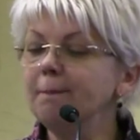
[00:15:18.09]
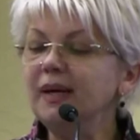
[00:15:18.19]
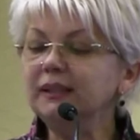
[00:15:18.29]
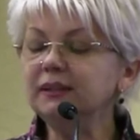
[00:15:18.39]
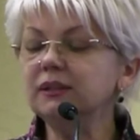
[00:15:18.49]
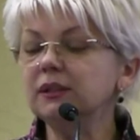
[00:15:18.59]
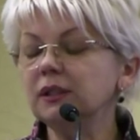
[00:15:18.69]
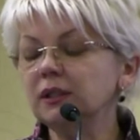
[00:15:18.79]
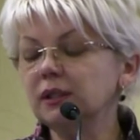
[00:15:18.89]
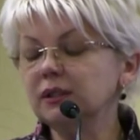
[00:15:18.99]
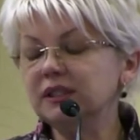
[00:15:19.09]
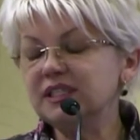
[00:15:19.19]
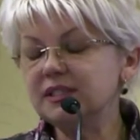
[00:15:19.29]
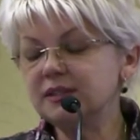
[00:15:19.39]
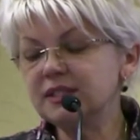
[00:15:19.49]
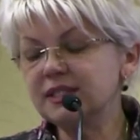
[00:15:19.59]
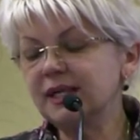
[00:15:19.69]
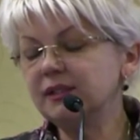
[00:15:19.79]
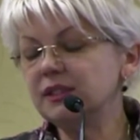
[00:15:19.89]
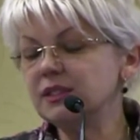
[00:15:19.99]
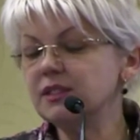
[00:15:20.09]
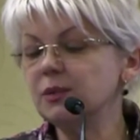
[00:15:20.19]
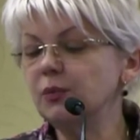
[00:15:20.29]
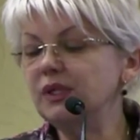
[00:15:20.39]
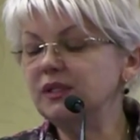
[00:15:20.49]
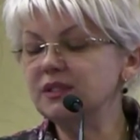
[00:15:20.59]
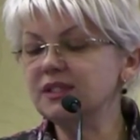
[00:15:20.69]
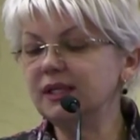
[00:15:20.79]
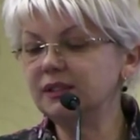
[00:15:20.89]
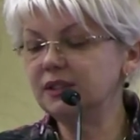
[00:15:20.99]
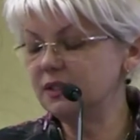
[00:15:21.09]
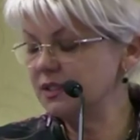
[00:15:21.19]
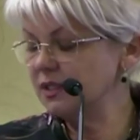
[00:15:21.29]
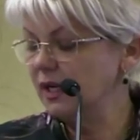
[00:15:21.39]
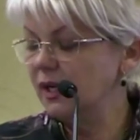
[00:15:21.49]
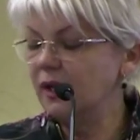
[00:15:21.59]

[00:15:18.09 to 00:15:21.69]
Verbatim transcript: But the studies with statins